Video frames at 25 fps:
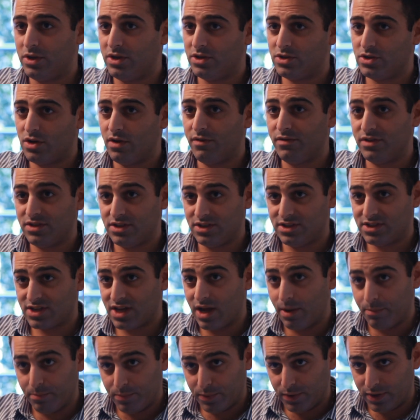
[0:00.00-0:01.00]
building
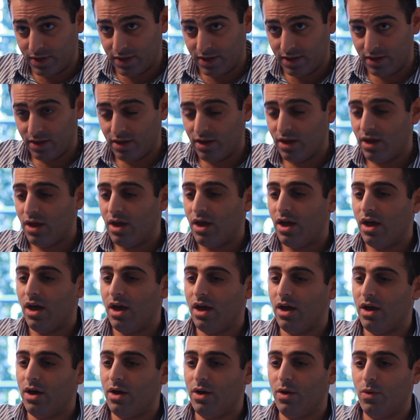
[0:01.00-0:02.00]
services company
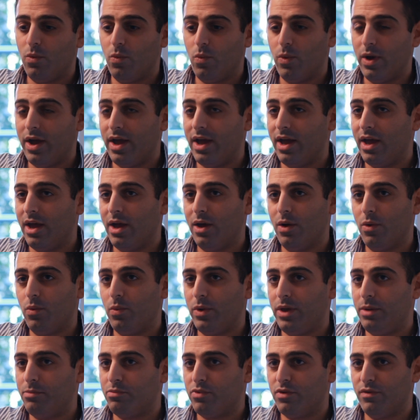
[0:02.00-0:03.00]

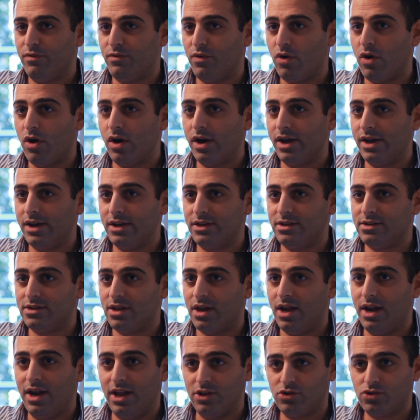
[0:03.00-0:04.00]
where we
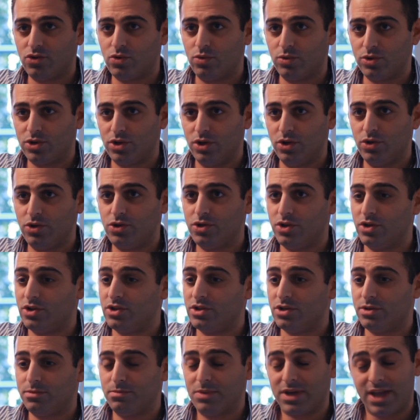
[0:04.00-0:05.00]
provide electrical
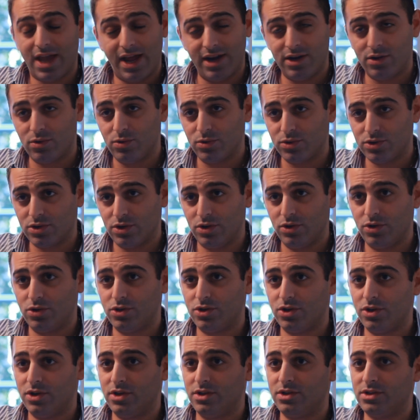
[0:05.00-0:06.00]
solutions, mechanical
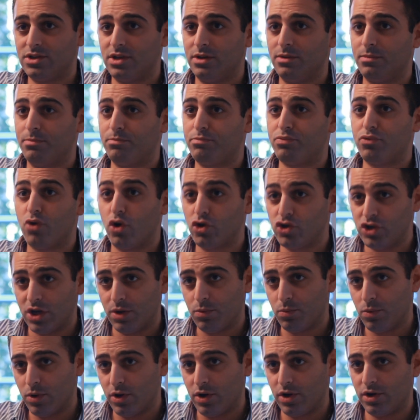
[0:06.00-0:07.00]
solutions and
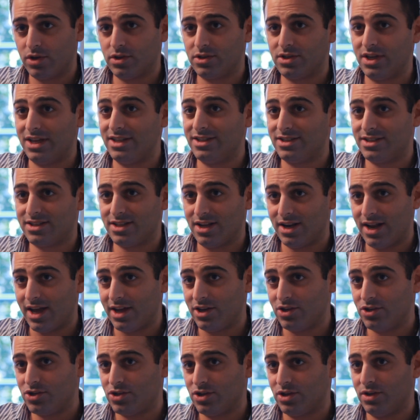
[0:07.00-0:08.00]
project works,
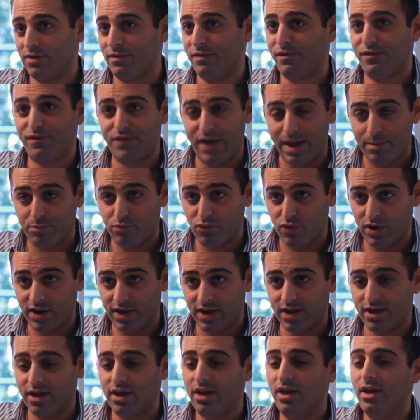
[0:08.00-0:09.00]
installation,
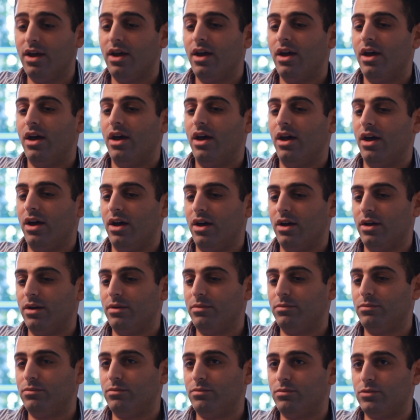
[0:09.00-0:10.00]
fabric
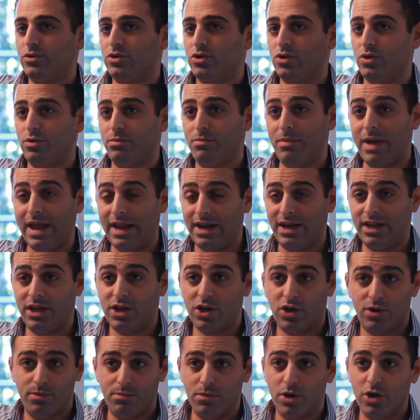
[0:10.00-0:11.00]
to
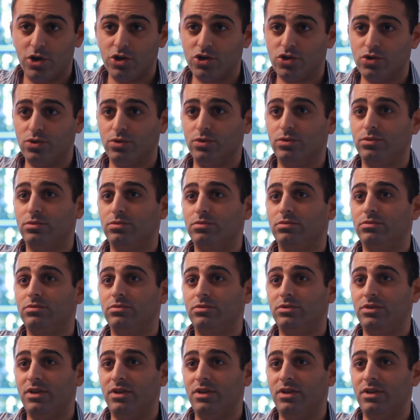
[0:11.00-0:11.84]
mainly commercial